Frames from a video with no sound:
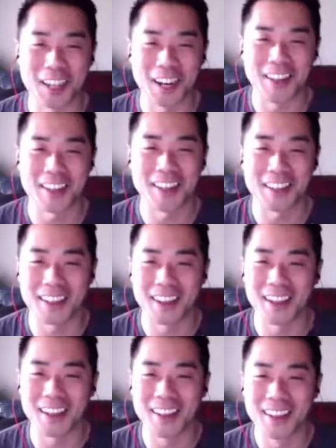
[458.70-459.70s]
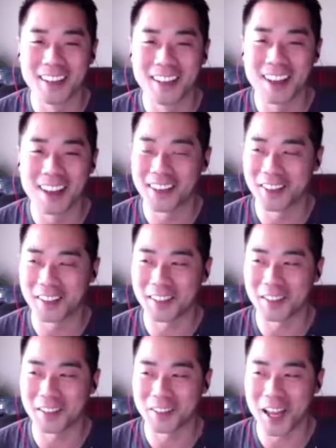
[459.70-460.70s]
I think it's
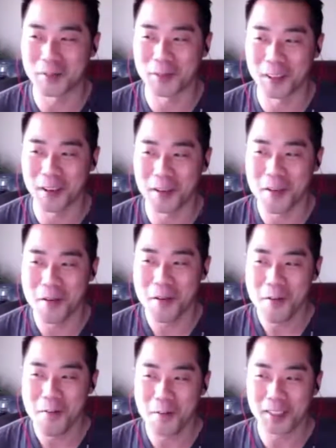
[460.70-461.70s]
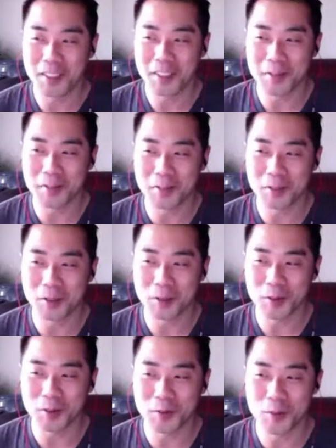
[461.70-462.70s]
understandable there. But
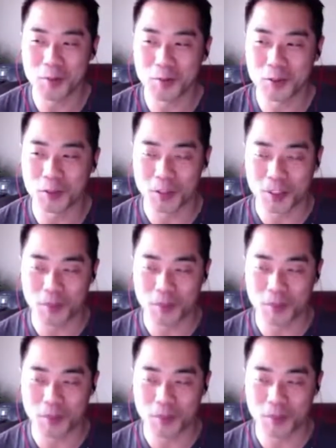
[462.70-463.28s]
so this